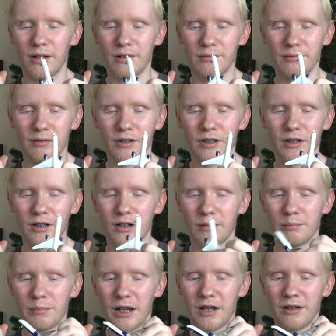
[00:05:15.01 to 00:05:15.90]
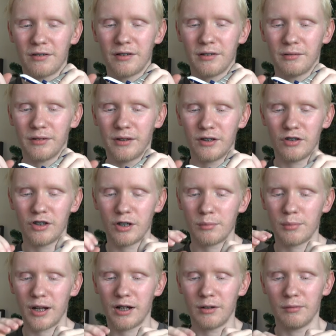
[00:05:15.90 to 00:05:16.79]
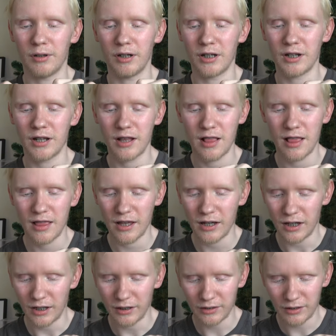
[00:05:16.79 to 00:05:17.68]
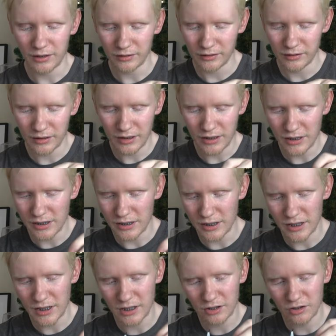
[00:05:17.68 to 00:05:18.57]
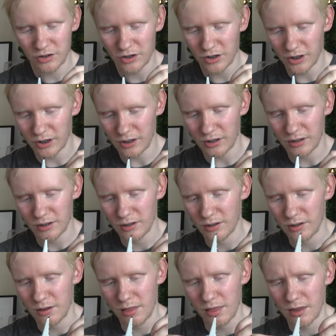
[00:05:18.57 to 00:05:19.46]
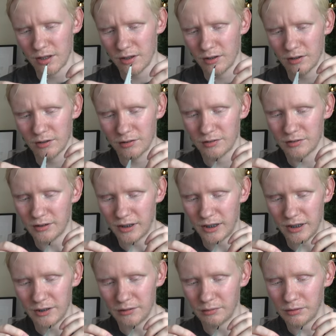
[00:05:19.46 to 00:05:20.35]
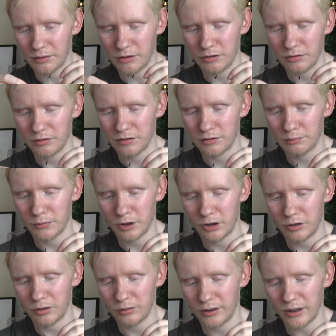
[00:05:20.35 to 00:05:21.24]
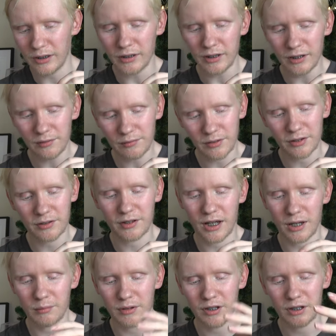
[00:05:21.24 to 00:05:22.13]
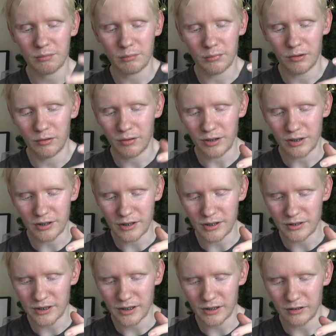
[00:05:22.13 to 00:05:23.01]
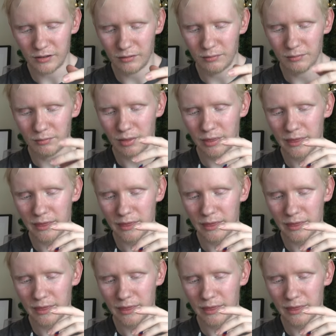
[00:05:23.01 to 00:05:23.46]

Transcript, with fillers: I did a comparison with the Gemini one. I thought the engine size was too small. Now that I've examined it more in detail